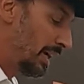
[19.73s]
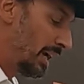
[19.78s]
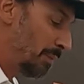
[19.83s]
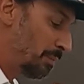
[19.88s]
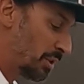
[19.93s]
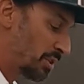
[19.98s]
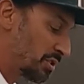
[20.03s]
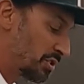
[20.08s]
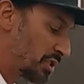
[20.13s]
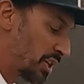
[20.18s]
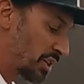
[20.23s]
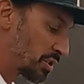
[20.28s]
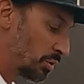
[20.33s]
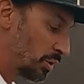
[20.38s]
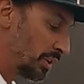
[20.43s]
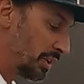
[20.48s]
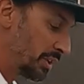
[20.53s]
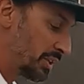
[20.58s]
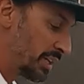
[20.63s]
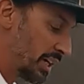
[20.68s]
A person's
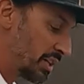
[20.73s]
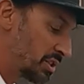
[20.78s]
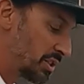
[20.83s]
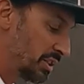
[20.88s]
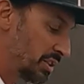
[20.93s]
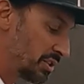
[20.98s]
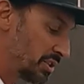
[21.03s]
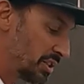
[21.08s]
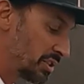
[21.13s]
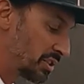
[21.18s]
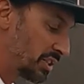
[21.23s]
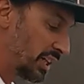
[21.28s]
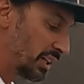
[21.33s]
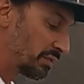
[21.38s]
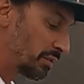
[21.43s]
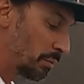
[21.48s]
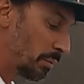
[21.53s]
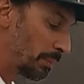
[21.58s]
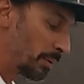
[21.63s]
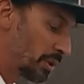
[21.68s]
sexual orientation is distinct from